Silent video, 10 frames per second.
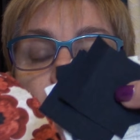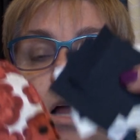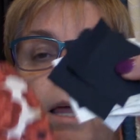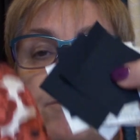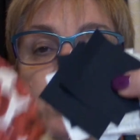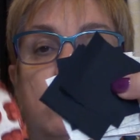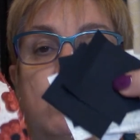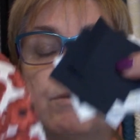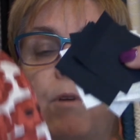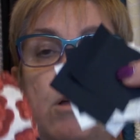All I have to
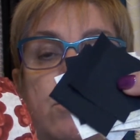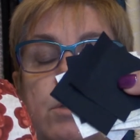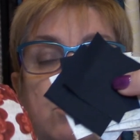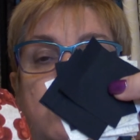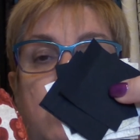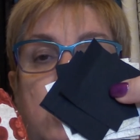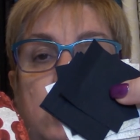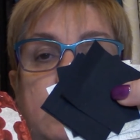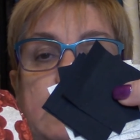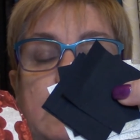do is follow the
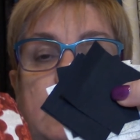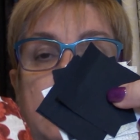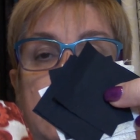instructions